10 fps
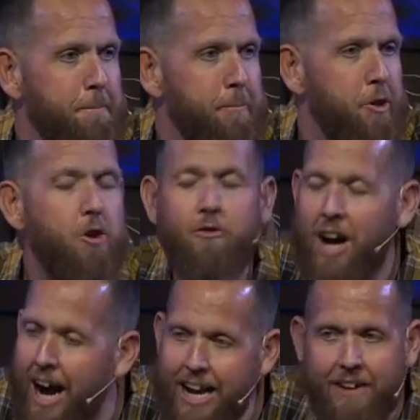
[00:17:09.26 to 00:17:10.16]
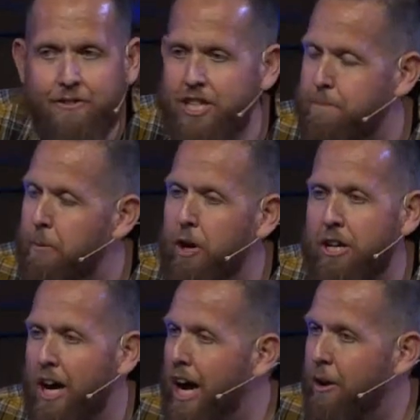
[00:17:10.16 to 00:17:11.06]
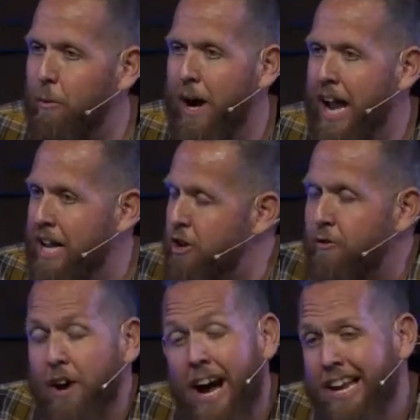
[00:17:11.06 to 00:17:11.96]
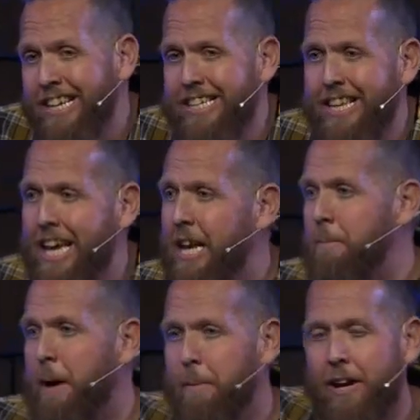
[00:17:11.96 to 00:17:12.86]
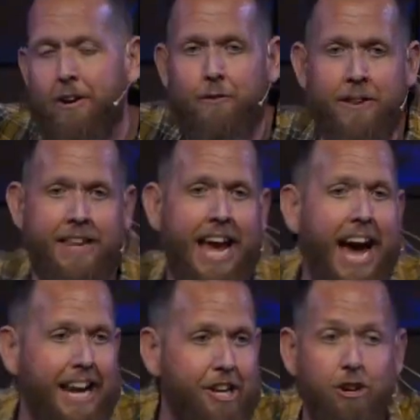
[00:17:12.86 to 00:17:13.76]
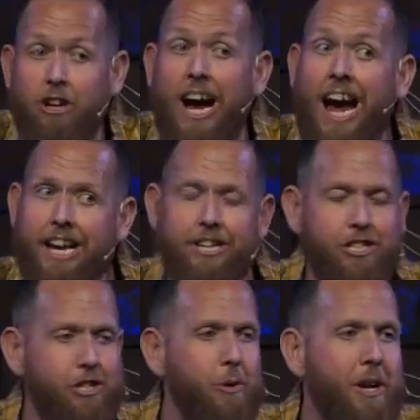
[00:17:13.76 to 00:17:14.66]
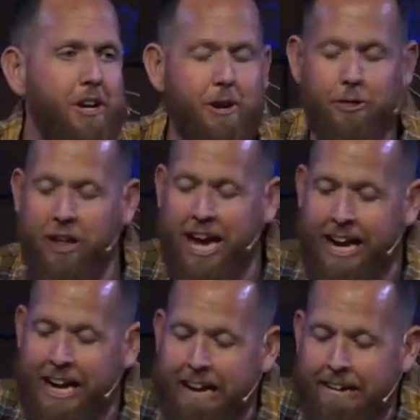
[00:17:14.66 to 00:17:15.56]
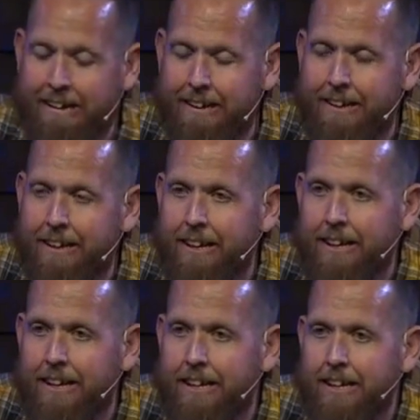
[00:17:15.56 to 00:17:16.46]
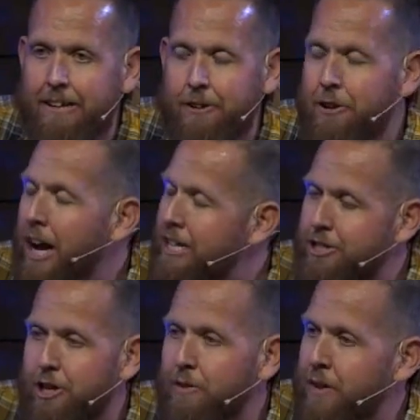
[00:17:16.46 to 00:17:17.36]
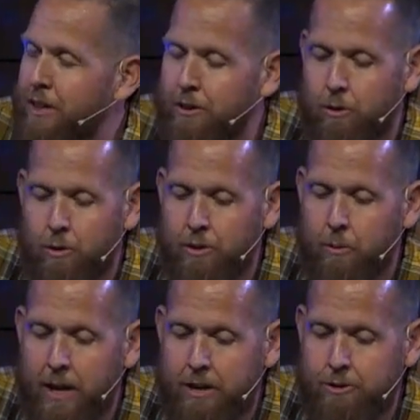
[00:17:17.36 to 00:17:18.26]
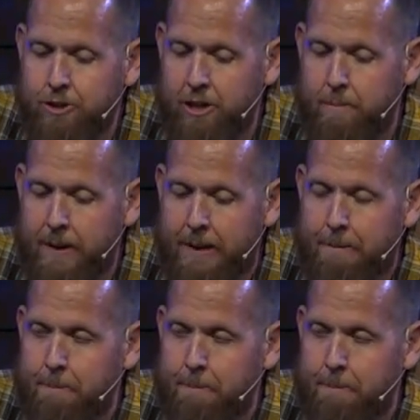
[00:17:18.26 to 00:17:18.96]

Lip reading: You've kind of just put God away. You've kind of just hid him up here in the attic. You're kind of just doing your thing. You're not serving the Lord the way you should be.